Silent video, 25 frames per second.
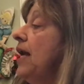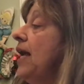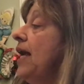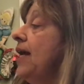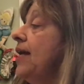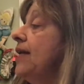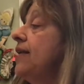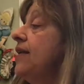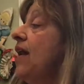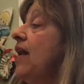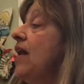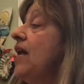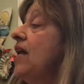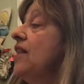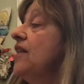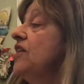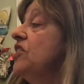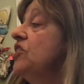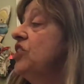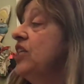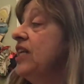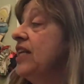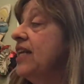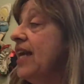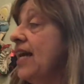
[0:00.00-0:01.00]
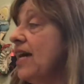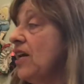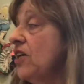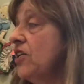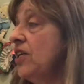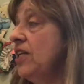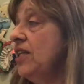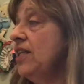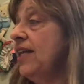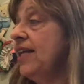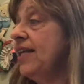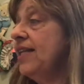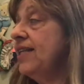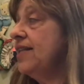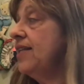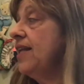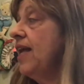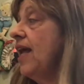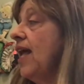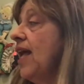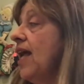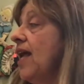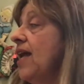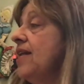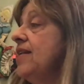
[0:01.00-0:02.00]
And she calculated
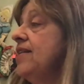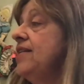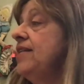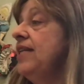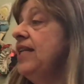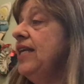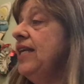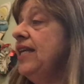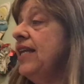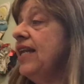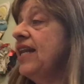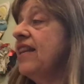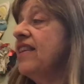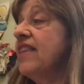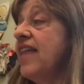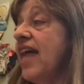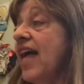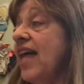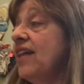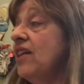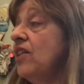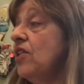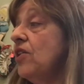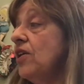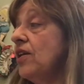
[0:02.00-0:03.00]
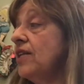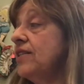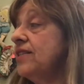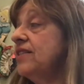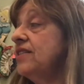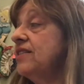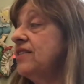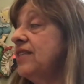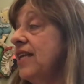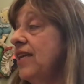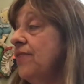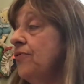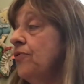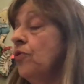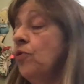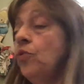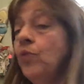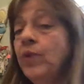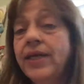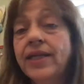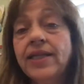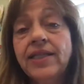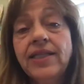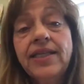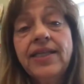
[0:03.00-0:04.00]
needing that long to save her
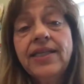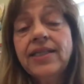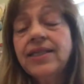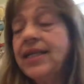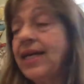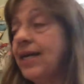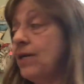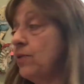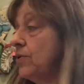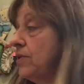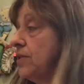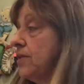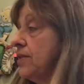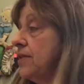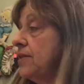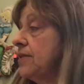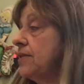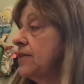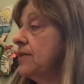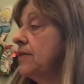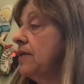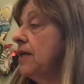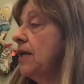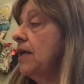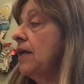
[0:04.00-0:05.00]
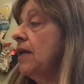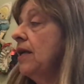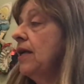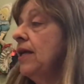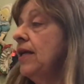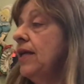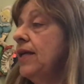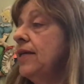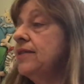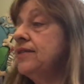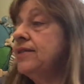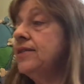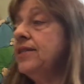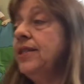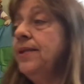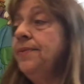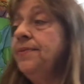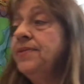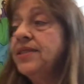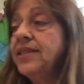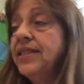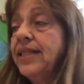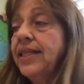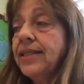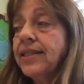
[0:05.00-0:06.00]
weekly allowances. It
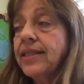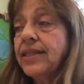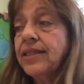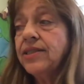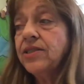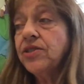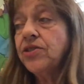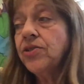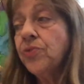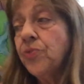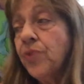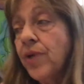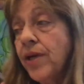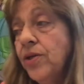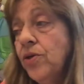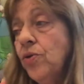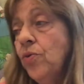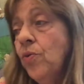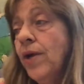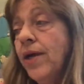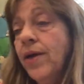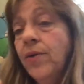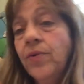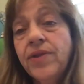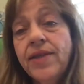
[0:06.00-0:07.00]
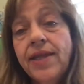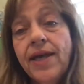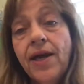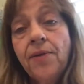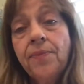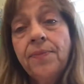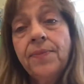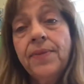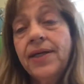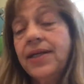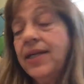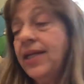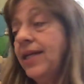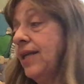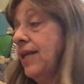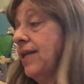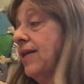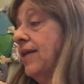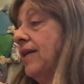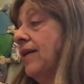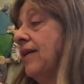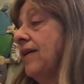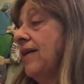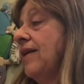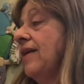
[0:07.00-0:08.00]
seemed senseless to run away without money.
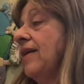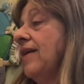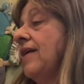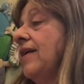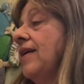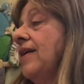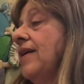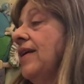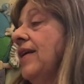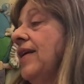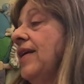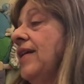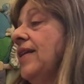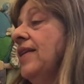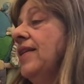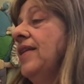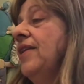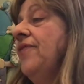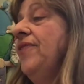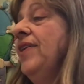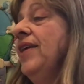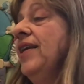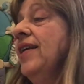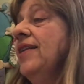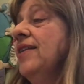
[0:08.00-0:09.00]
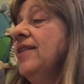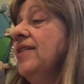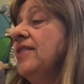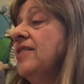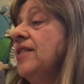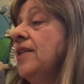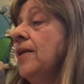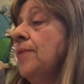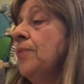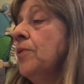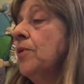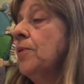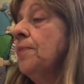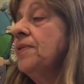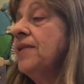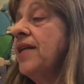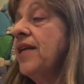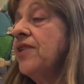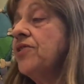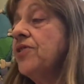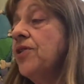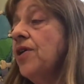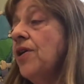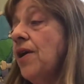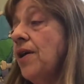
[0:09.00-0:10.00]
Living in the suburbs
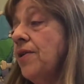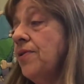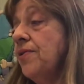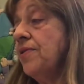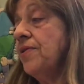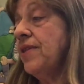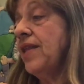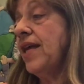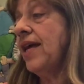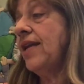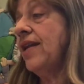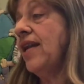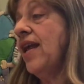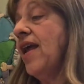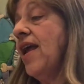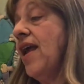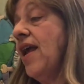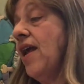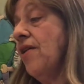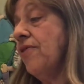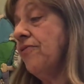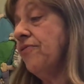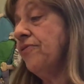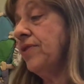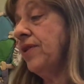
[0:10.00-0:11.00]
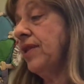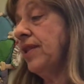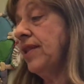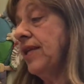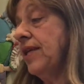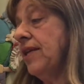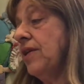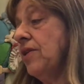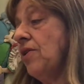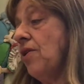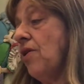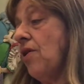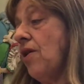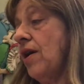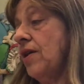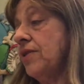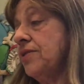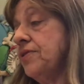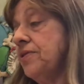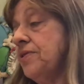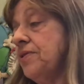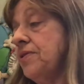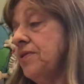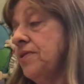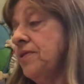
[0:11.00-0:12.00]
had taught her that everything
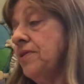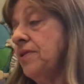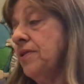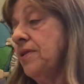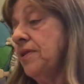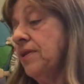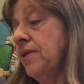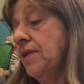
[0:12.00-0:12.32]
costs.